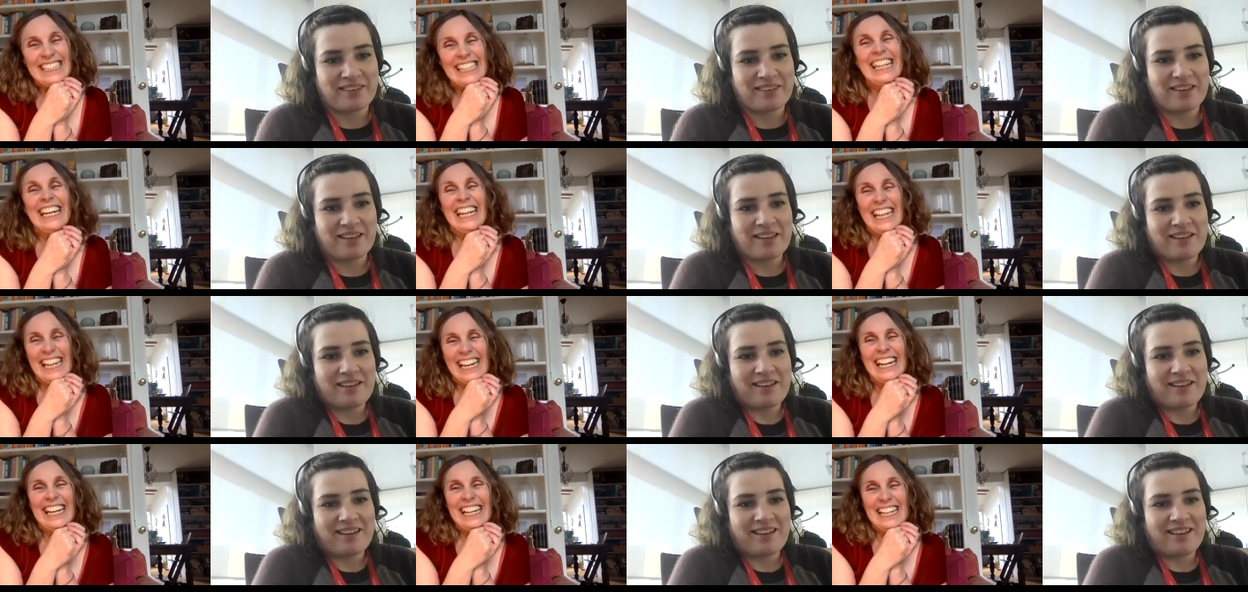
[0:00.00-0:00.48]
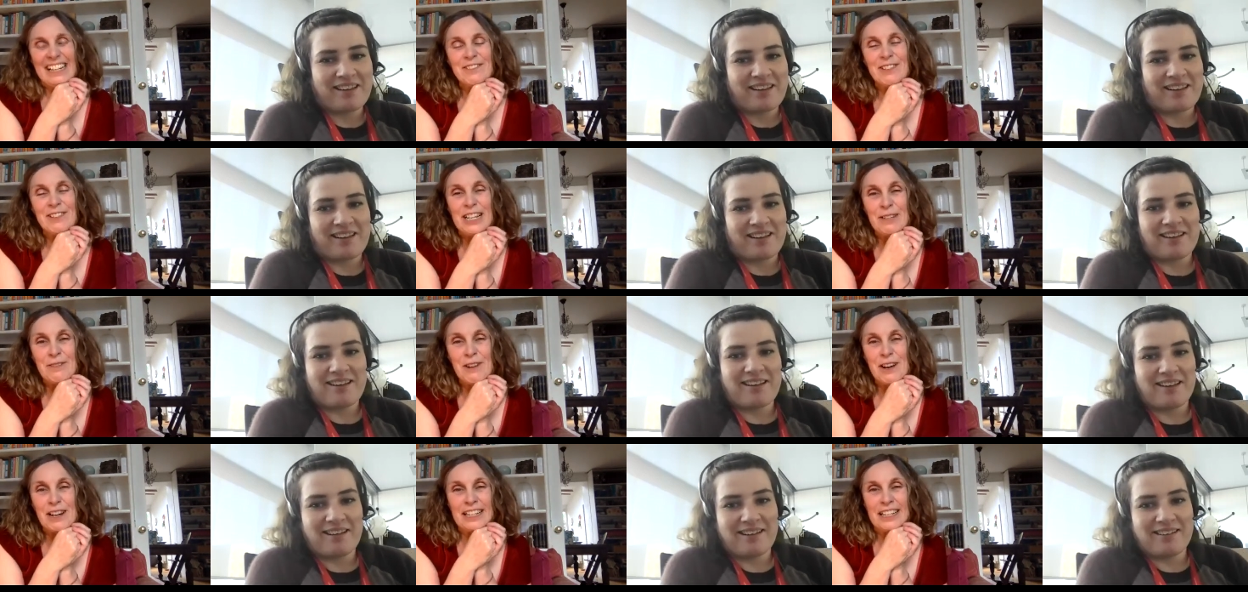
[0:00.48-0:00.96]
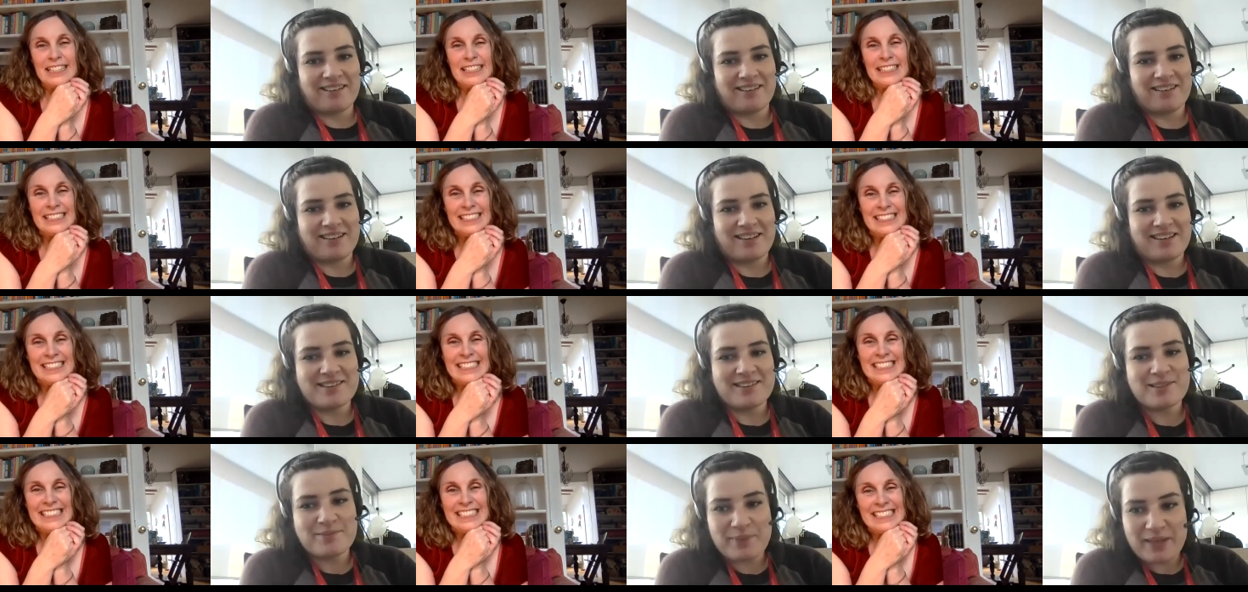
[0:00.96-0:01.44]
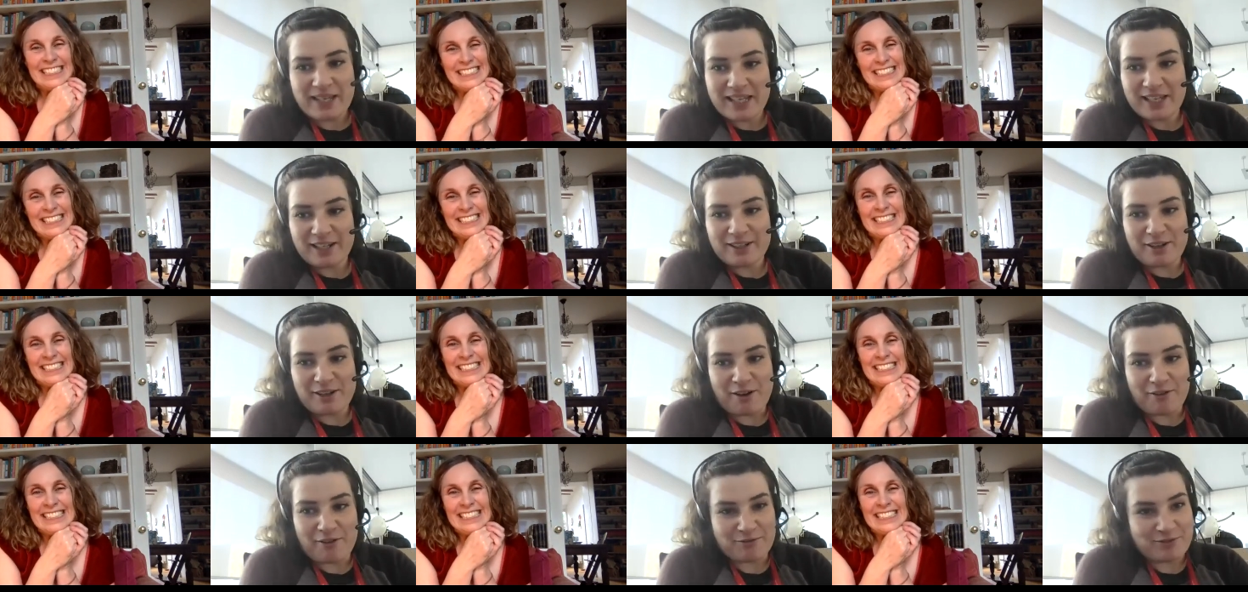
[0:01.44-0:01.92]
Speaker 1: Willy Wonka speaking
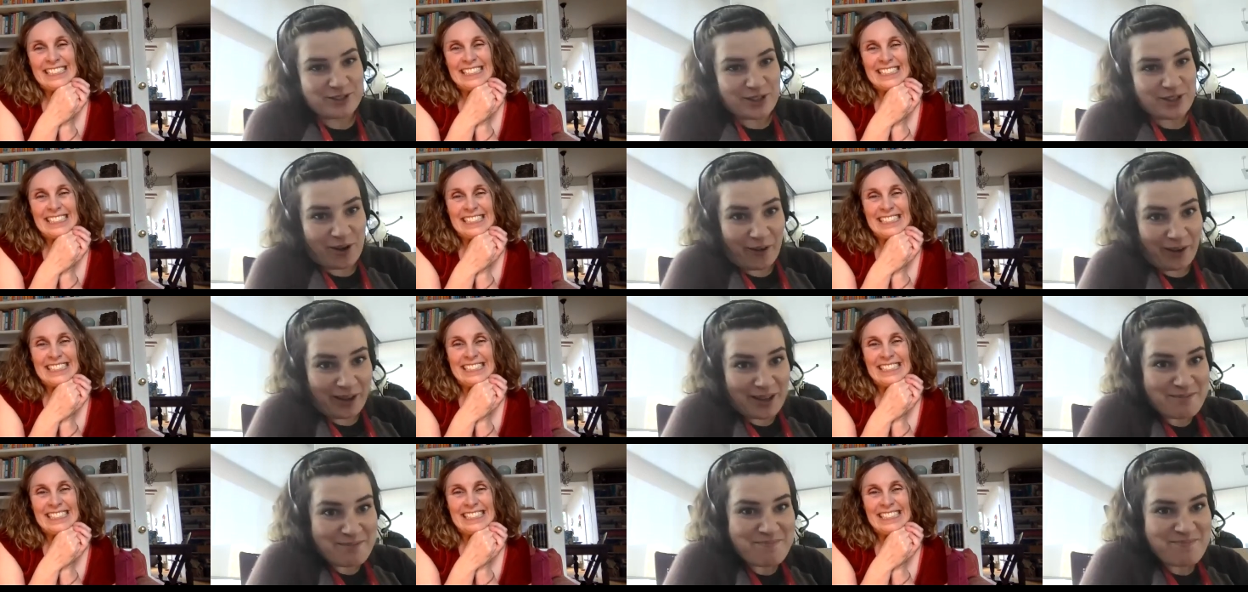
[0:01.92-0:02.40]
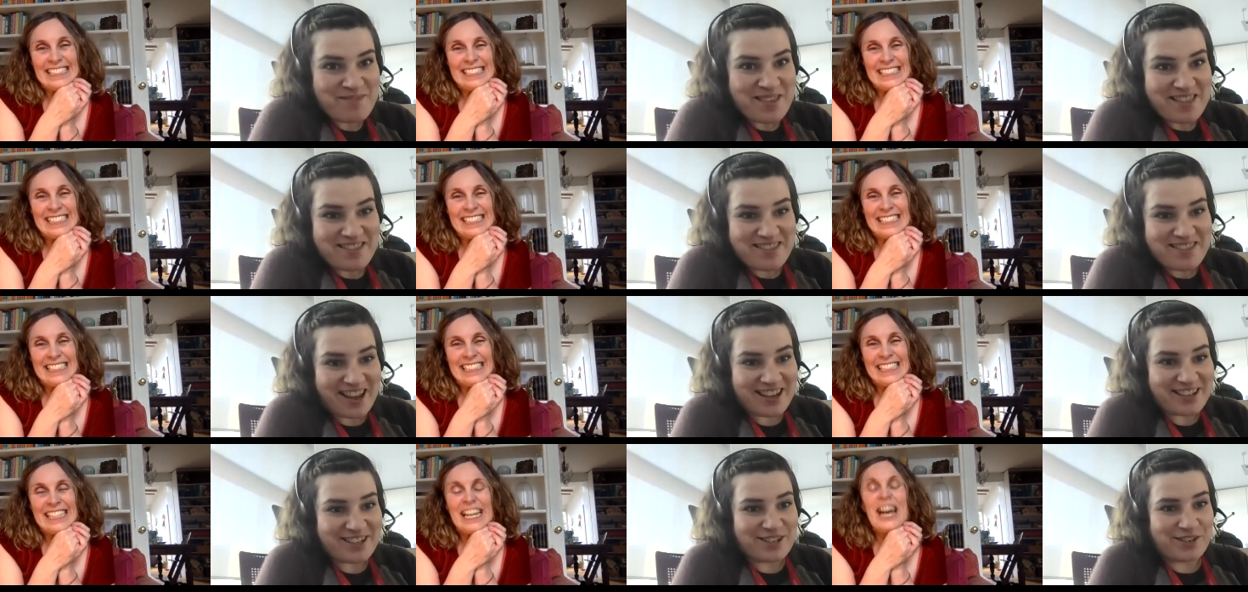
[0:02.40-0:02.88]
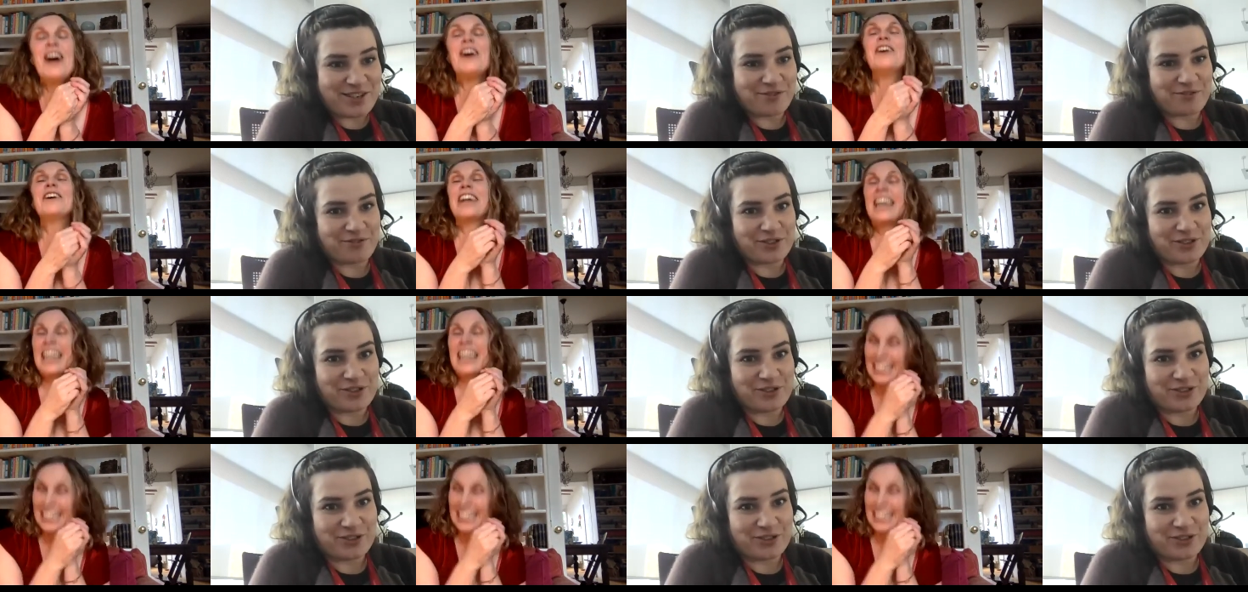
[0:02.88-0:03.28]
of time, thank you uh, for